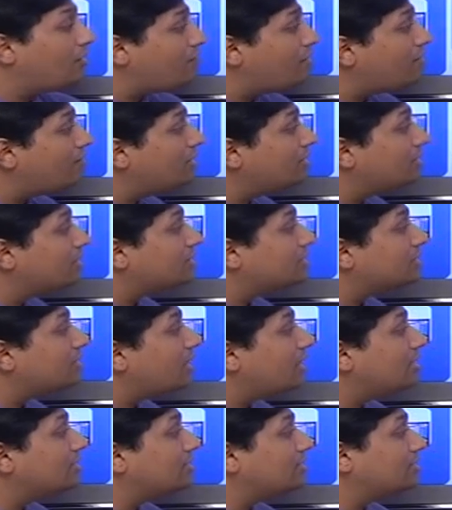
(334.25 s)
We will
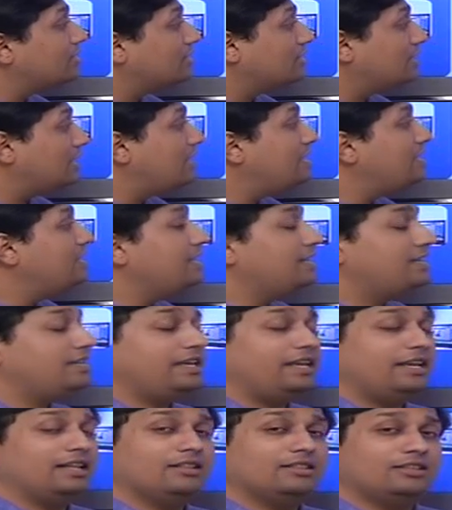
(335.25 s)
discuss in
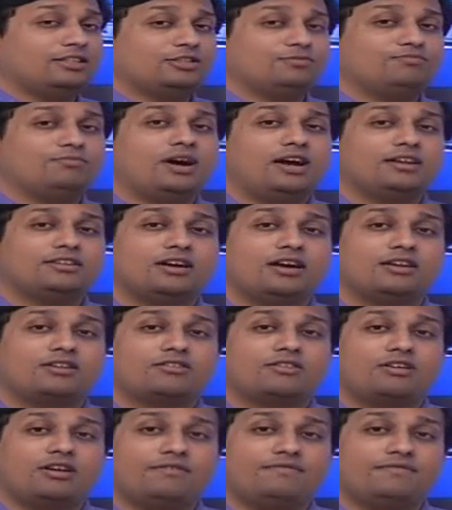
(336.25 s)
detail
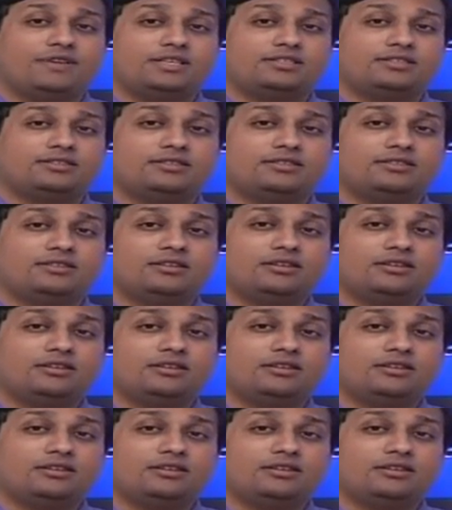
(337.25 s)
Smartart Graphics.